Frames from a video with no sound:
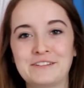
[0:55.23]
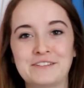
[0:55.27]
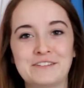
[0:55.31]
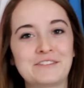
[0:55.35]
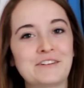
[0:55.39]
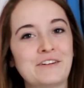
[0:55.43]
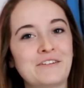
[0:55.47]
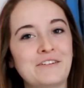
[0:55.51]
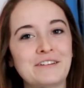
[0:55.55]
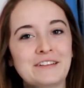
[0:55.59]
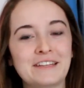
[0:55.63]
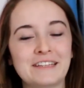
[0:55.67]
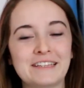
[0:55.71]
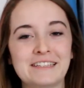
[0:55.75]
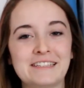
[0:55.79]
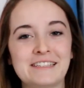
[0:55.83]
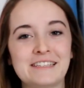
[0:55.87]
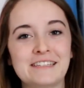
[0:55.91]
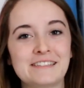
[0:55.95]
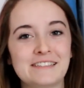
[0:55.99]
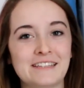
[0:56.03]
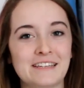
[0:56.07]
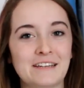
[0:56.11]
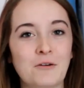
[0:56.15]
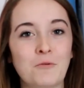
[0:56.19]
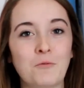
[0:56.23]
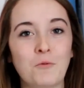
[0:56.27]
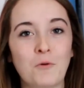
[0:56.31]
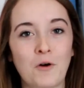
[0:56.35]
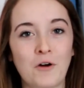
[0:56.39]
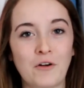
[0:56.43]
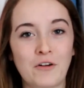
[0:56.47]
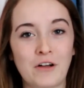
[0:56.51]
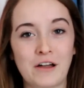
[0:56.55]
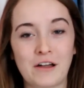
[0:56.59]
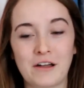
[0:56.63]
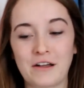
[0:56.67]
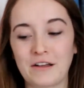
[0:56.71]
so knowing that this is like a
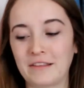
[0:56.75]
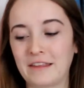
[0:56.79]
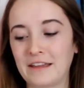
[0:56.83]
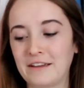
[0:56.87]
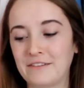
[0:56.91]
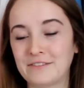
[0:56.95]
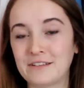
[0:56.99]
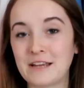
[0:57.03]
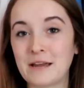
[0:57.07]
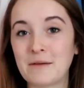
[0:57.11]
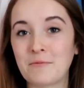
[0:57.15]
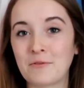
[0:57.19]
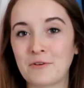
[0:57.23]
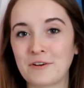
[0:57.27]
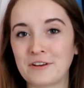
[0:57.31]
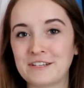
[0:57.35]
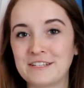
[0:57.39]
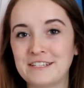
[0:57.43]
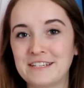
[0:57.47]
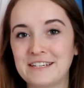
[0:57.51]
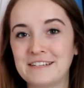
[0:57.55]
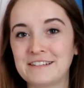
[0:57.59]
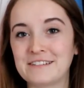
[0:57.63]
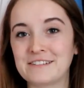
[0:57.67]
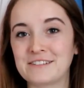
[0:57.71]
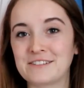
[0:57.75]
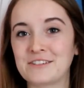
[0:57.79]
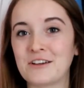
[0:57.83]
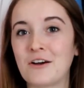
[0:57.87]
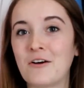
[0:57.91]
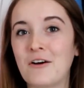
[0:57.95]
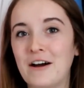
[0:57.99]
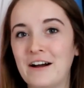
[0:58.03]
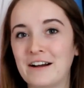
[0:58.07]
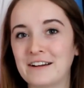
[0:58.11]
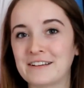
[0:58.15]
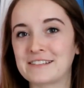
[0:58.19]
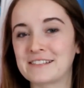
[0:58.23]
lifetime warranty is
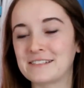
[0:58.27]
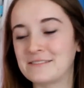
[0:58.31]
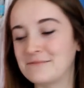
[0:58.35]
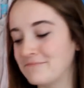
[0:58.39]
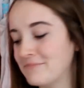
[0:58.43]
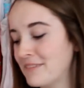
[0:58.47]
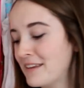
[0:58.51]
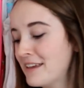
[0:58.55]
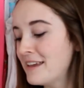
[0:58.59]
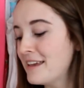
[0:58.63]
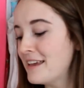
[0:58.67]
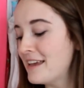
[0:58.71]
so awesome.